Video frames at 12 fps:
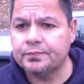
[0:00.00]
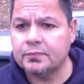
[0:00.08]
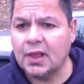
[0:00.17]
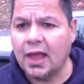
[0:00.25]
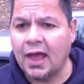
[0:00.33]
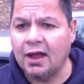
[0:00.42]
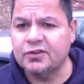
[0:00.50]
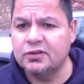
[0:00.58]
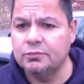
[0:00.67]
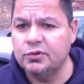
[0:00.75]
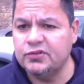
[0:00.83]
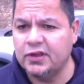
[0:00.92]
After the
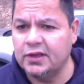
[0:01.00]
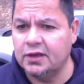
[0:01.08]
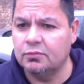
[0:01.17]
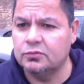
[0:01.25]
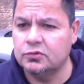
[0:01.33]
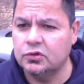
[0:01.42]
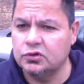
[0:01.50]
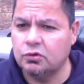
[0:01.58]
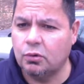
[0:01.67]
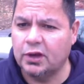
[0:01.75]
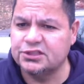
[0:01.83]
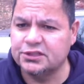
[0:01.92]
museum, good
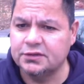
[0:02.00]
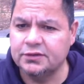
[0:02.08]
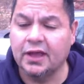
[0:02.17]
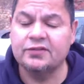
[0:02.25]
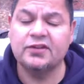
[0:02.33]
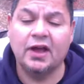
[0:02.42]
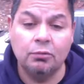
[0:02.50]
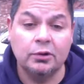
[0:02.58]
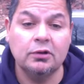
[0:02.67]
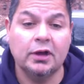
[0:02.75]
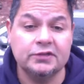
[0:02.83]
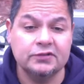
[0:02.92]
question. Yes, I would
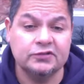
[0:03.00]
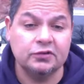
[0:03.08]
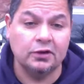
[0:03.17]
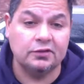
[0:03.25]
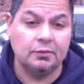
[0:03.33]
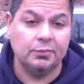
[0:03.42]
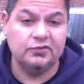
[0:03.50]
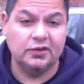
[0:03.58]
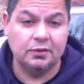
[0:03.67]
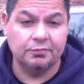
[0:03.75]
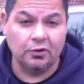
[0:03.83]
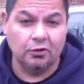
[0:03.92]
like to start the
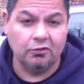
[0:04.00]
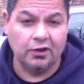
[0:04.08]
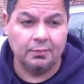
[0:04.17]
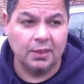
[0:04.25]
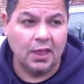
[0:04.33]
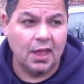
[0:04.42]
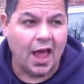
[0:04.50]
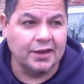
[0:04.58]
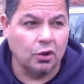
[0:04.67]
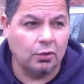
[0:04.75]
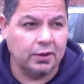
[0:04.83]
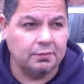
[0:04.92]
museum program. I
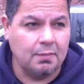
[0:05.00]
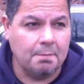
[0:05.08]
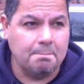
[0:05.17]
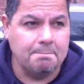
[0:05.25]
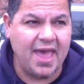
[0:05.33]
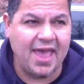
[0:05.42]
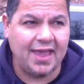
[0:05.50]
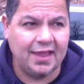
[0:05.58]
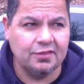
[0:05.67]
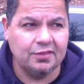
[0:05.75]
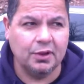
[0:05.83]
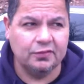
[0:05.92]
know in May,
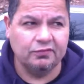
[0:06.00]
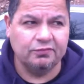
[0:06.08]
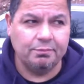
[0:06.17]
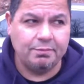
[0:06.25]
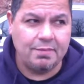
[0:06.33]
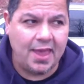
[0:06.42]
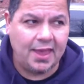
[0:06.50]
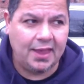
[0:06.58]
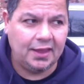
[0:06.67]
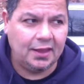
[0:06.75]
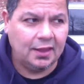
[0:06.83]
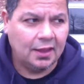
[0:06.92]
the month of
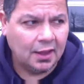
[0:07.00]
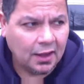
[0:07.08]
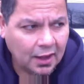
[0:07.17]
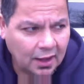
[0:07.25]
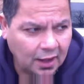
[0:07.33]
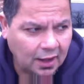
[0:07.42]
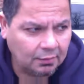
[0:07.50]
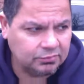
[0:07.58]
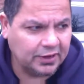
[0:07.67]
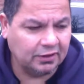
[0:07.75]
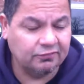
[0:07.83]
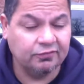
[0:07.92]
May, I'm
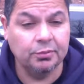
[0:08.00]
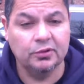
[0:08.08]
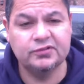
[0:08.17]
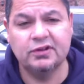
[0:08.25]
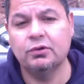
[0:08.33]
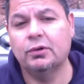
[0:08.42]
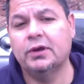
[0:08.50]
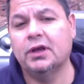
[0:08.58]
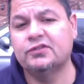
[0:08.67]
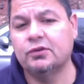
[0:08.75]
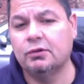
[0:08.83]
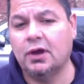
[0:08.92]
going to have football stuff going on,
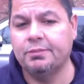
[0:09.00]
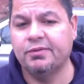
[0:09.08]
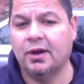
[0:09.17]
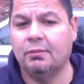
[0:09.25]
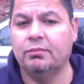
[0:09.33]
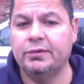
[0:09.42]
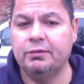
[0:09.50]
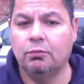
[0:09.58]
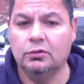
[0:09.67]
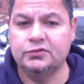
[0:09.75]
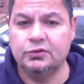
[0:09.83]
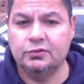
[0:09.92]
so I probably
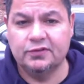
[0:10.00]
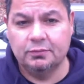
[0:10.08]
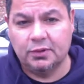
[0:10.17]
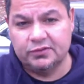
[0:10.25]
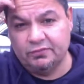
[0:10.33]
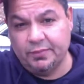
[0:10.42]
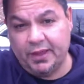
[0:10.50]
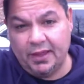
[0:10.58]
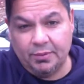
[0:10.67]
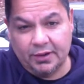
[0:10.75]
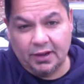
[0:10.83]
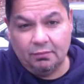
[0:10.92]
won't do it for the month of May,
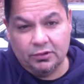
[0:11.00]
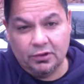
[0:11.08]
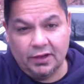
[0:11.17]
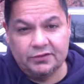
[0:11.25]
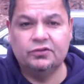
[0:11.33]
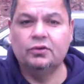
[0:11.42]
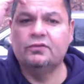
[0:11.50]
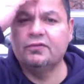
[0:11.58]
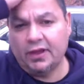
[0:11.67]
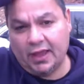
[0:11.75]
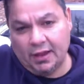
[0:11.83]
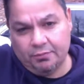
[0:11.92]
but I would like to do it
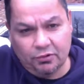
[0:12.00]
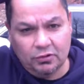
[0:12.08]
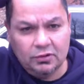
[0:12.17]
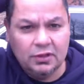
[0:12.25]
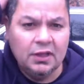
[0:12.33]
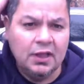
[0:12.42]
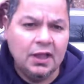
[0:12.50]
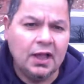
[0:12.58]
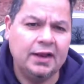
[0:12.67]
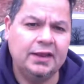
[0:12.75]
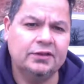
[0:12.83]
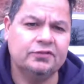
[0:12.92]
for April
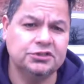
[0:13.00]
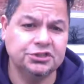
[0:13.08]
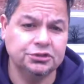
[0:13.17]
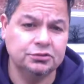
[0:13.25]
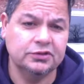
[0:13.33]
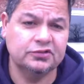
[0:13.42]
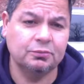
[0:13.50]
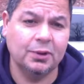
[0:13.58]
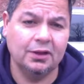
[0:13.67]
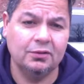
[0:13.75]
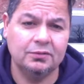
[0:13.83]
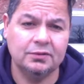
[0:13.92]
and into June as
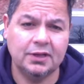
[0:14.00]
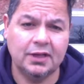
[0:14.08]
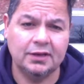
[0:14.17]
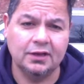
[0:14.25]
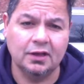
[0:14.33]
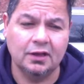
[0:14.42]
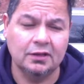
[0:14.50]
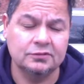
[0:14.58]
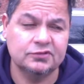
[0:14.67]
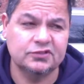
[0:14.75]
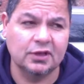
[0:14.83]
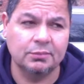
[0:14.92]
well, and
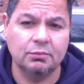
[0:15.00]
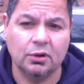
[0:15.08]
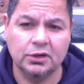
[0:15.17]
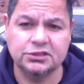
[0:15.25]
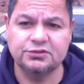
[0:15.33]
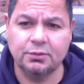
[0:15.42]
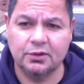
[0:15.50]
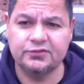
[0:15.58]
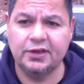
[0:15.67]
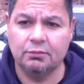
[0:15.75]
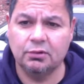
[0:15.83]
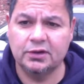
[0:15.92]
some in March as well. So,
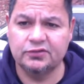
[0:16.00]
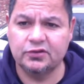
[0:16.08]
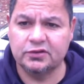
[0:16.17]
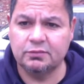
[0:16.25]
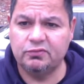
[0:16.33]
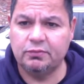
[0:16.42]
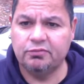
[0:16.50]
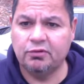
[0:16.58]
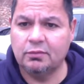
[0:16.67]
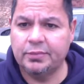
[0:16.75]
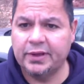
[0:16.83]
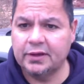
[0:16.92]
yeah, we're going to start the movie
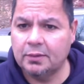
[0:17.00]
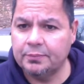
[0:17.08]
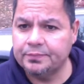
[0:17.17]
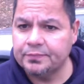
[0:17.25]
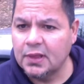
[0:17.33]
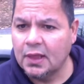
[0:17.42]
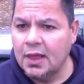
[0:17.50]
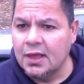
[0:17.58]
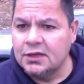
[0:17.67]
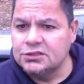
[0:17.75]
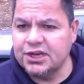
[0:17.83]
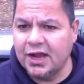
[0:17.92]
program back up.
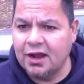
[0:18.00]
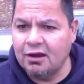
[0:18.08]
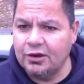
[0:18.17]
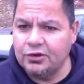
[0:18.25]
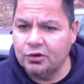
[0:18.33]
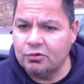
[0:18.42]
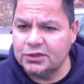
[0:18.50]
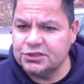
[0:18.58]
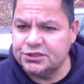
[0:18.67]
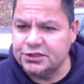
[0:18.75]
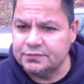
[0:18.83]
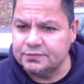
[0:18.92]
Jaron, your
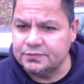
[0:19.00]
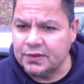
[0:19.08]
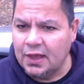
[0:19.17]
question.